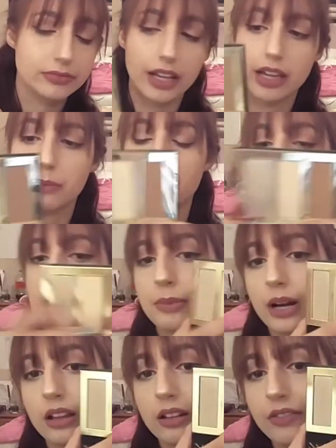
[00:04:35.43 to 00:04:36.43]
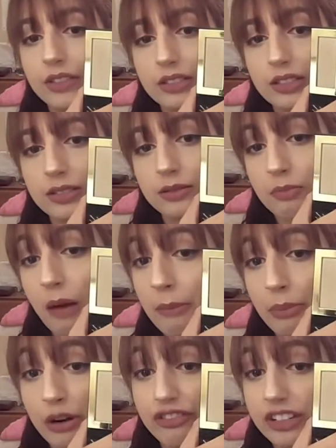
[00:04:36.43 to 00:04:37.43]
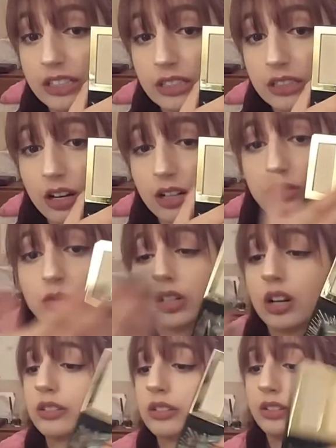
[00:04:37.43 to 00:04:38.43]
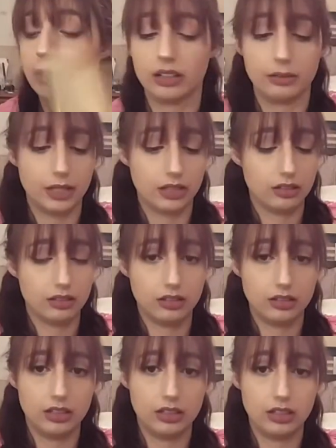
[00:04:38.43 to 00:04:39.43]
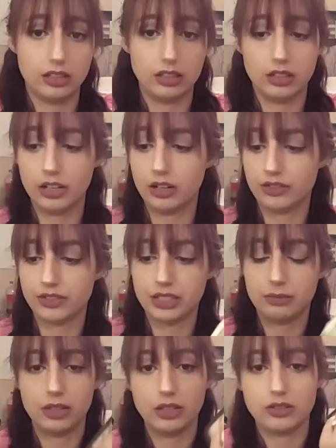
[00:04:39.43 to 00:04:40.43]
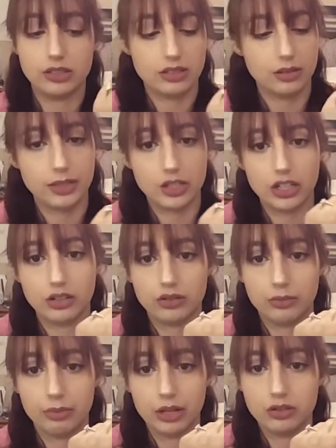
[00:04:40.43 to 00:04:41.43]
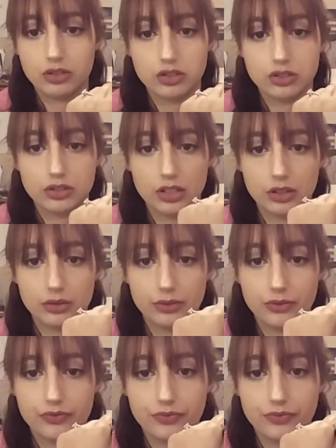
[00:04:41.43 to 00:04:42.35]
I can't place it, but I love this. This is my perfect contour color. Like, let me, I know y'all seen me use this on my channel a bunch, so.